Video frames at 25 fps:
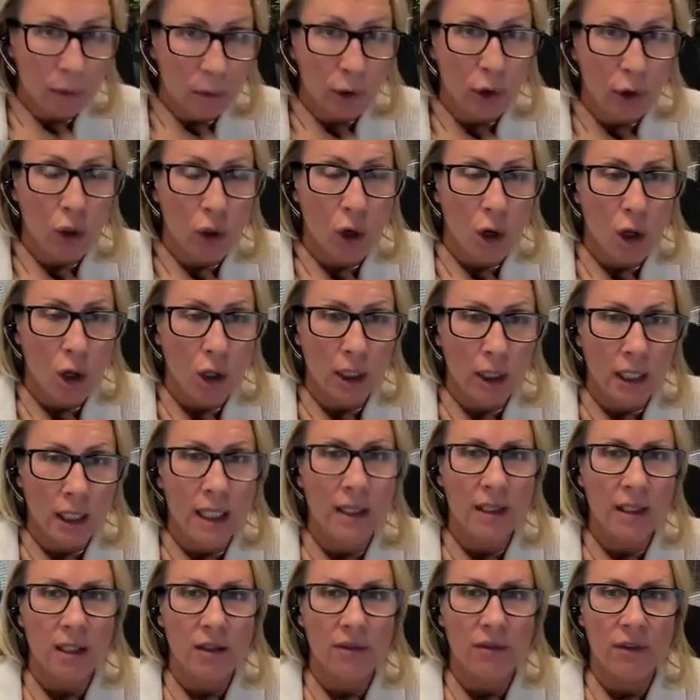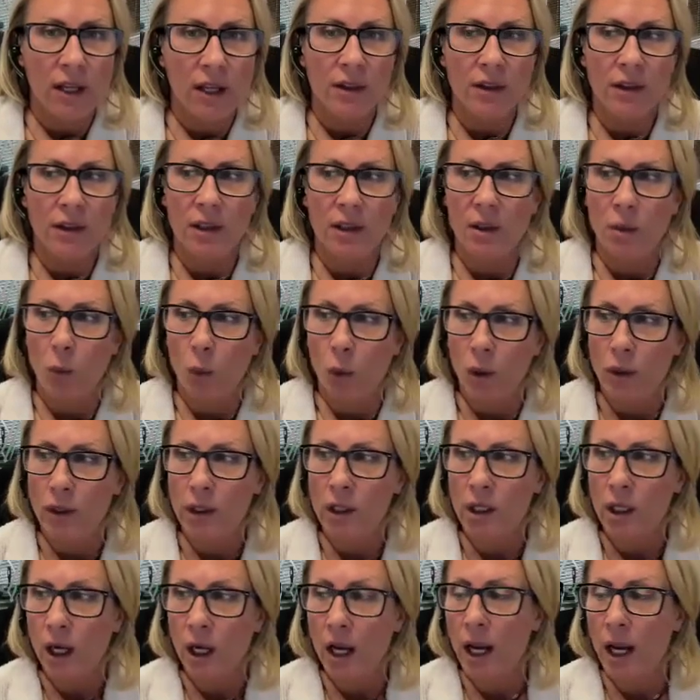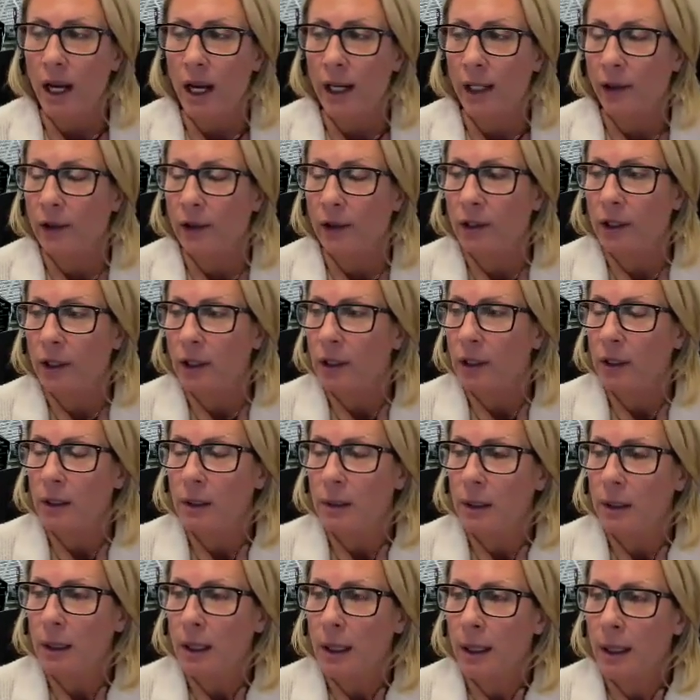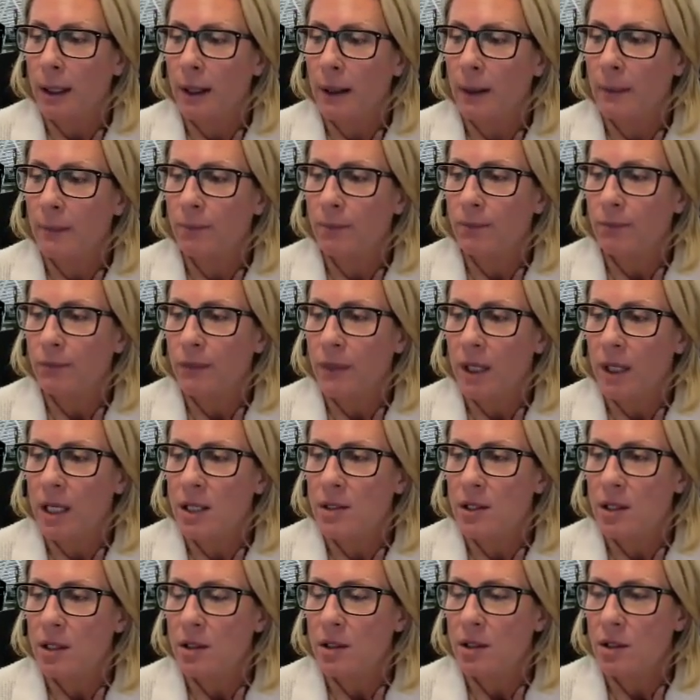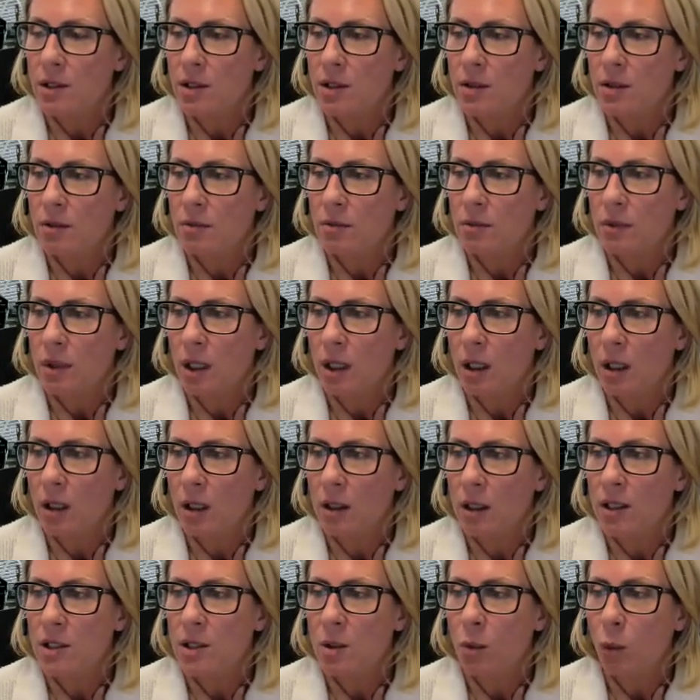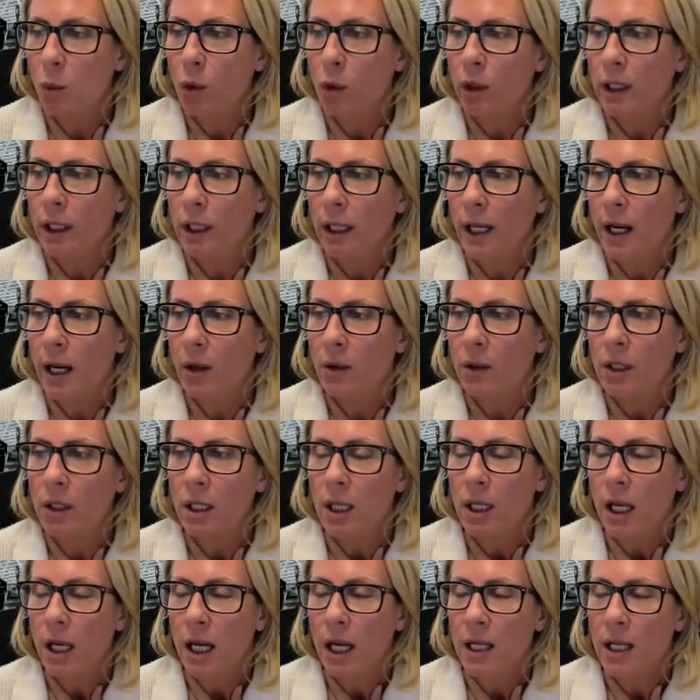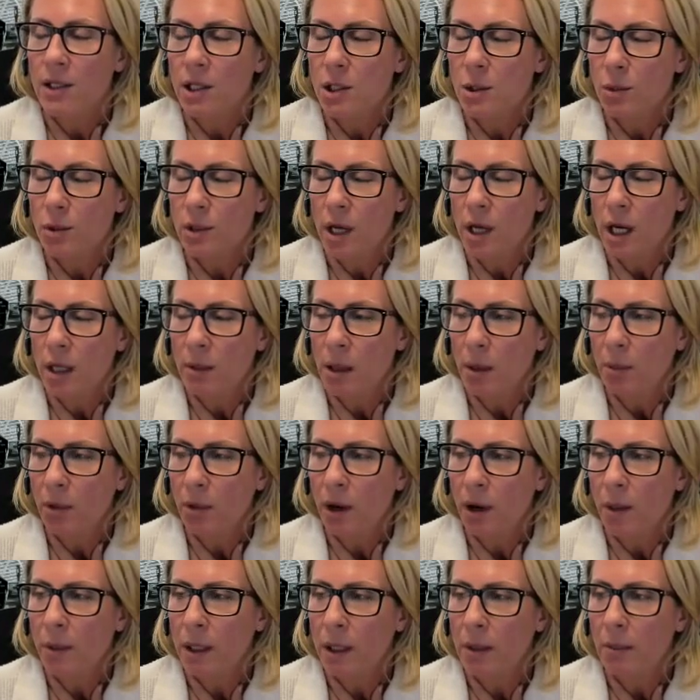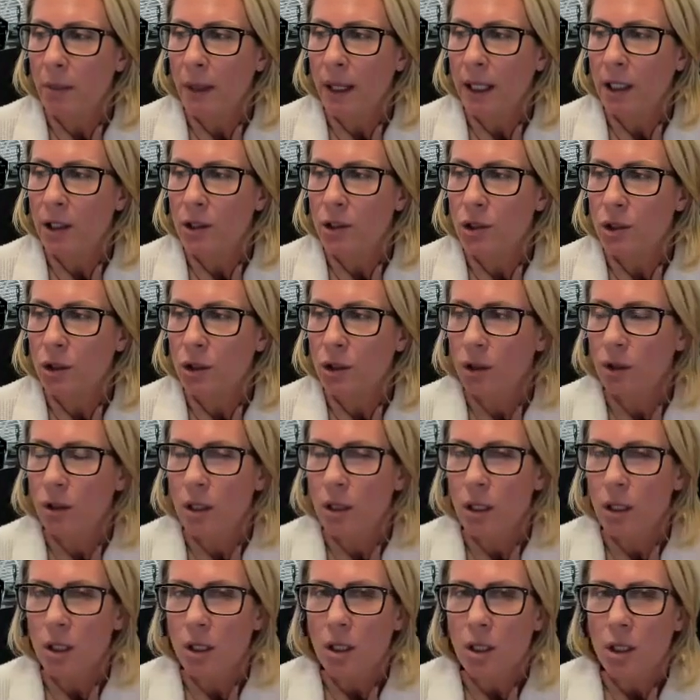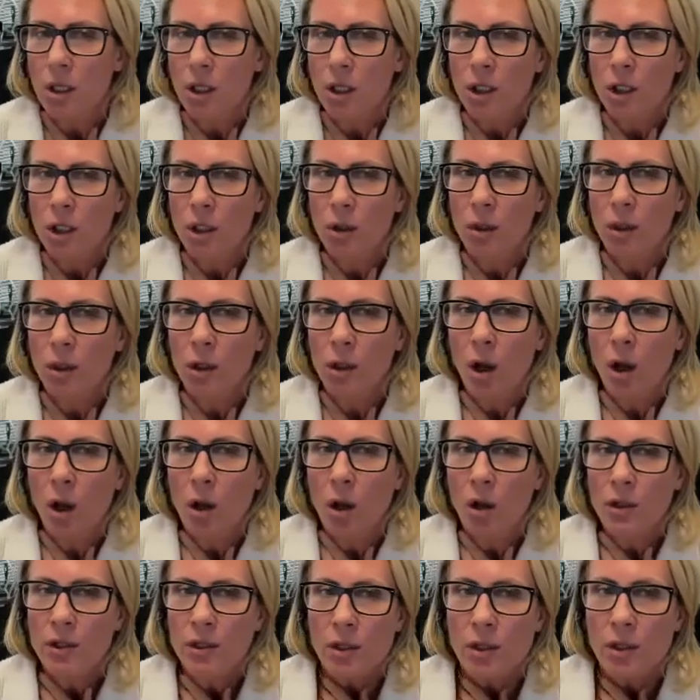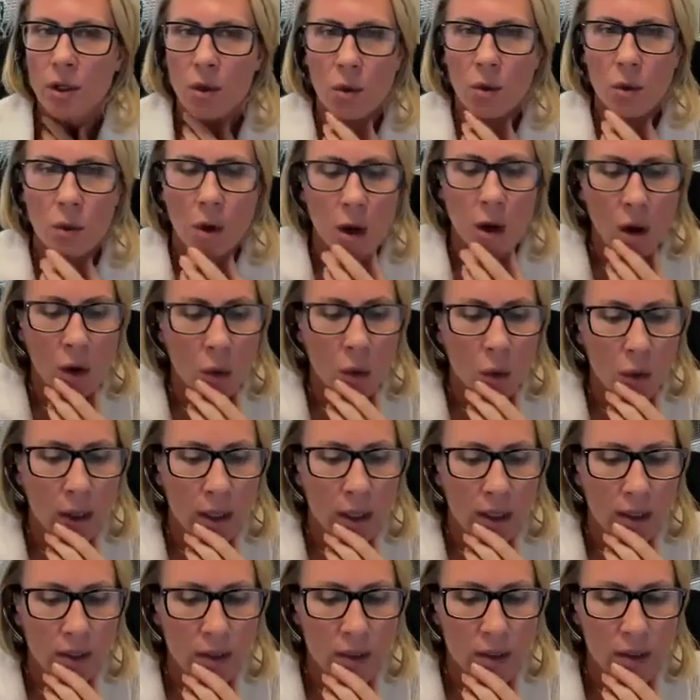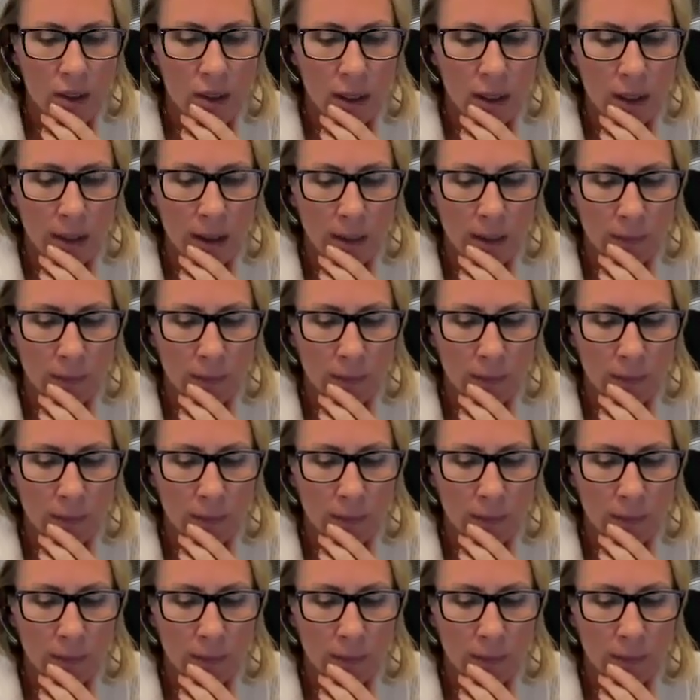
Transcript: be able to call in the event that the one that you hired isn't working out. And since we're talking about property manager, you can also always